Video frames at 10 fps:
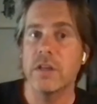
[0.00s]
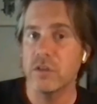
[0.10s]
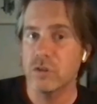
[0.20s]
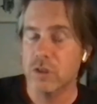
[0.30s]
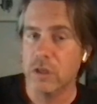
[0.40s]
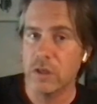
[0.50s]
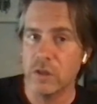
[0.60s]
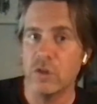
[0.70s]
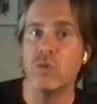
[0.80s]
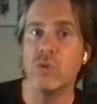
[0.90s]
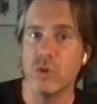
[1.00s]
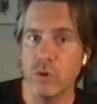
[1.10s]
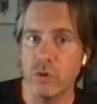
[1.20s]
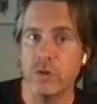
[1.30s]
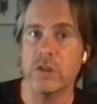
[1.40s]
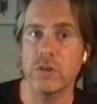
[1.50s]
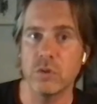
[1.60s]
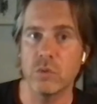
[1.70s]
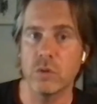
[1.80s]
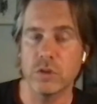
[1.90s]
Then you suddenly, you know that
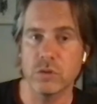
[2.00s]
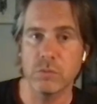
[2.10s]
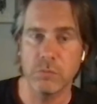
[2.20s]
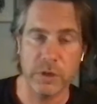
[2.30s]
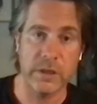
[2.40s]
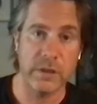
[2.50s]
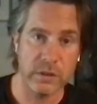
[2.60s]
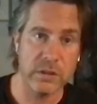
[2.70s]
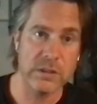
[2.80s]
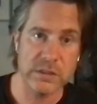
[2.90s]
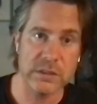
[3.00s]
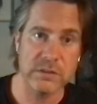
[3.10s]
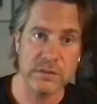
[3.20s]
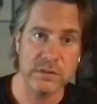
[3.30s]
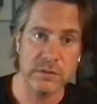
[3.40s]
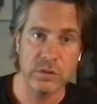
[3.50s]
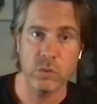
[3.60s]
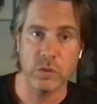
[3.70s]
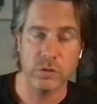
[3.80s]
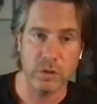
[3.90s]
you want to play, in this instance,
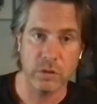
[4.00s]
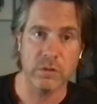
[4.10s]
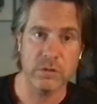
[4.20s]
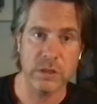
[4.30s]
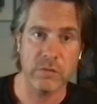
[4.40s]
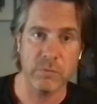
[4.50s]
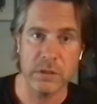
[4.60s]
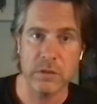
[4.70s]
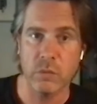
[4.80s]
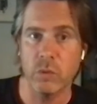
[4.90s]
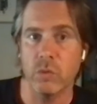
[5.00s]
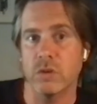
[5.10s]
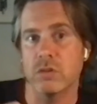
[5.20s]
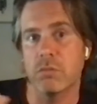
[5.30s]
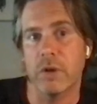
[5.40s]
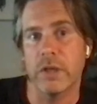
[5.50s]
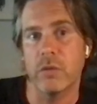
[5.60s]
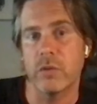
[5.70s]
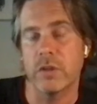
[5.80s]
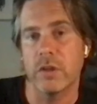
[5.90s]
on Sound of Metal, we want to
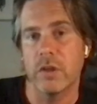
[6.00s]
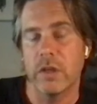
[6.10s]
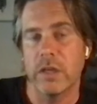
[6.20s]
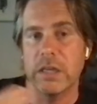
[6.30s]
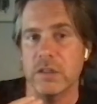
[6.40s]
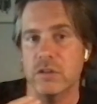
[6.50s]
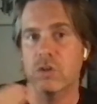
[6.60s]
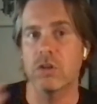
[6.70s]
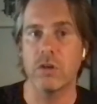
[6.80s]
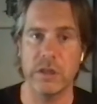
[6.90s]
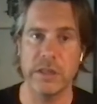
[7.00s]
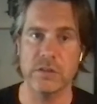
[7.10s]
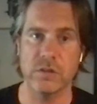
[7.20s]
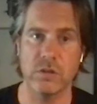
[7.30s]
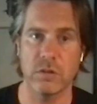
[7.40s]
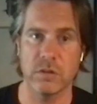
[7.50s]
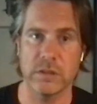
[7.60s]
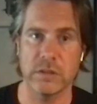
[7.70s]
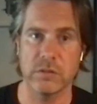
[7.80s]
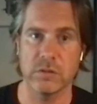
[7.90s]
play with internal, external
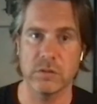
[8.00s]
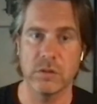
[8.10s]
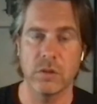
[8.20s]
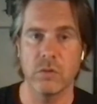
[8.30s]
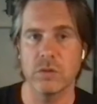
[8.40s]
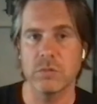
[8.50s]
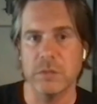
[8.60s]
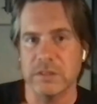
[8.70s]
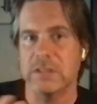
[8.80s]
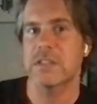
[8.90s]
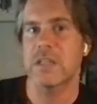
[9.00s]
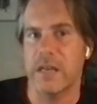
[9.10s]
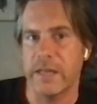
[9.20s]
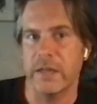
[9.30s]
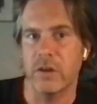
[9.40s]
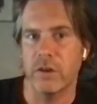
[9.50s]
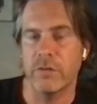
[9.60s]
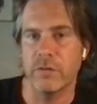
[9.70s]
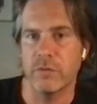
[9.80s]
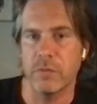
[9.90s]
sounds, which means it's lack
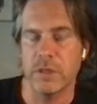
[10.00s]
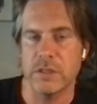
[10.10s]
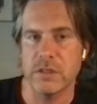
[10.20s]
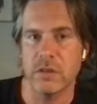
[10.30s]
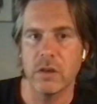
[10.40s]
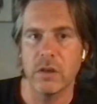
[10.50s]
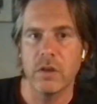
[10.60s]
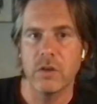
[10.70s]
of information,